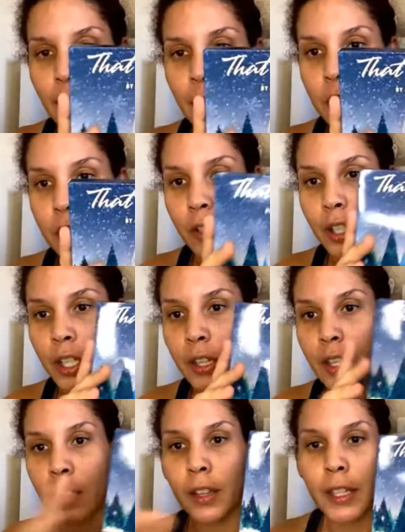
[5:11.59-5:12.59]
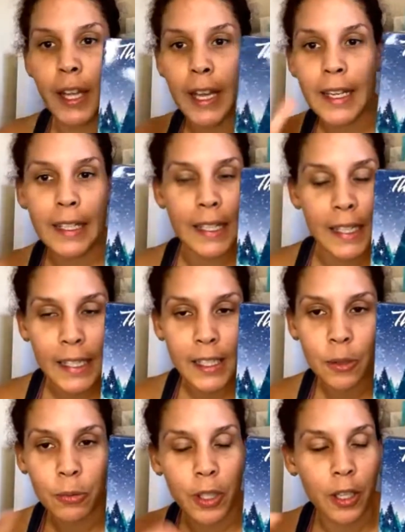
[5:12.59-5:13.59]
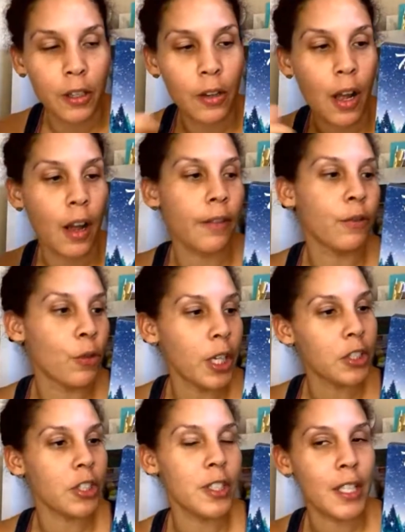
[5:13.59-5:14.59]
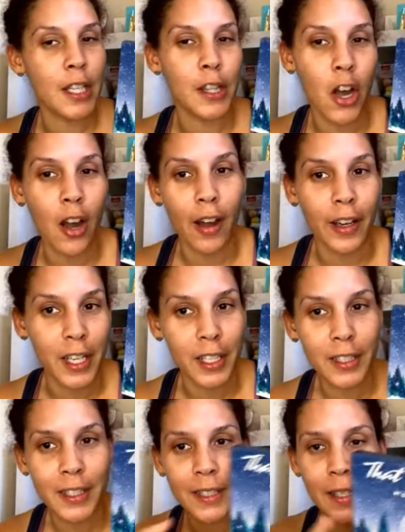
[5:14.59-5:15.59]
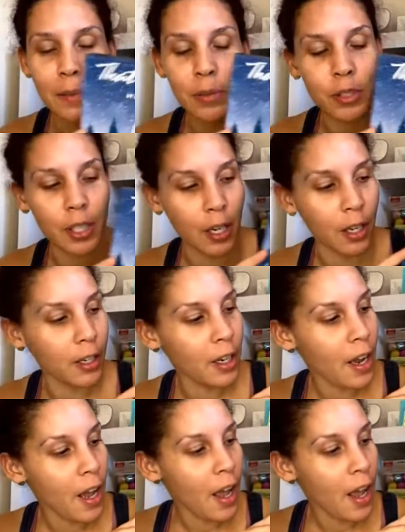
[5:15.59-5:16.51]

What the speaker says: featuring the ladies, one of which is in the audience, Debutante.